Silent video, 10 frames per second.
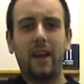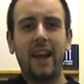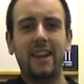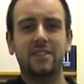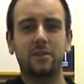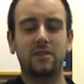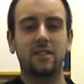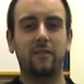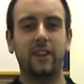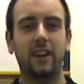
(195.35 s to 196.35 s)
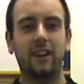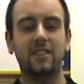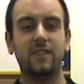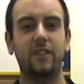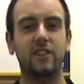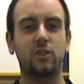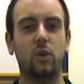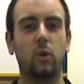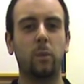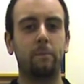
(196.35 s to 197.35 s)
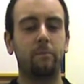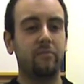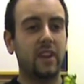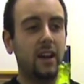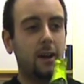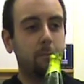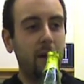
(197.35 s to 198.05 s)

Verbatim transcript: a sort of like artificial um,